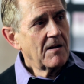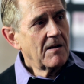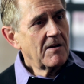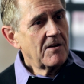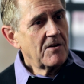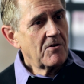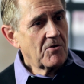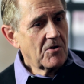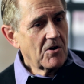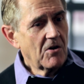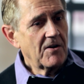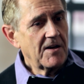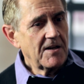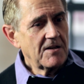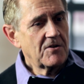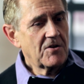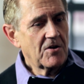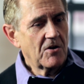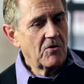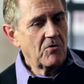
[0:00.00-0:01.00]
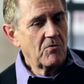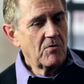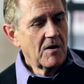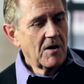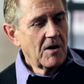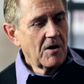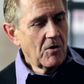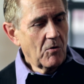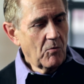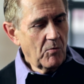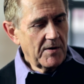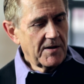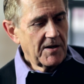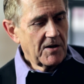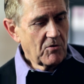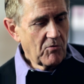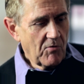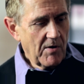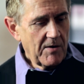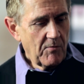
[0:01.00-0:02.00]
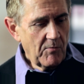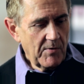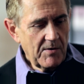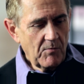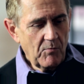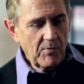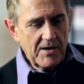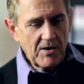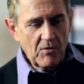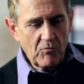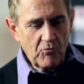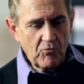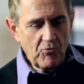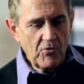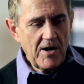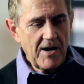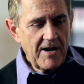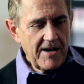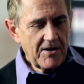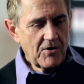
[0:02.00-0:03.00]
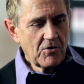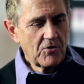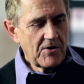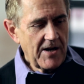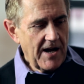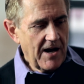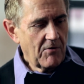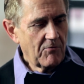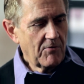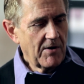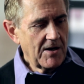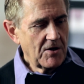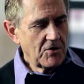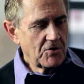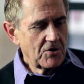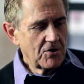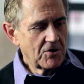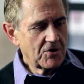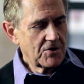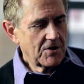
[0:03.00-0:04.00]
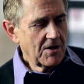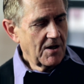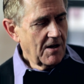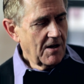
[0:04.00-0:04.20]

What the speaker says: you got into with a really good, outrageous,